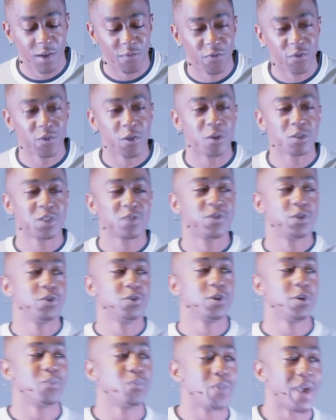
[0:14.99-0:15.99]
For those of you
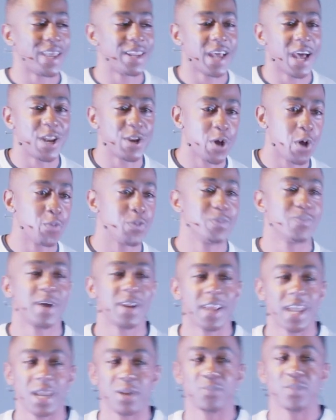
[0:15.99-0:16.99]
who may not know me, my
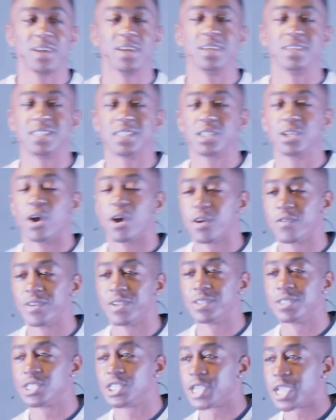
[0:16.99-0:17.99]
name is
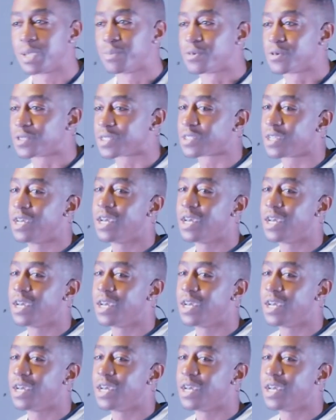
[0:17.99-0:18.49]
Garvin Chambers.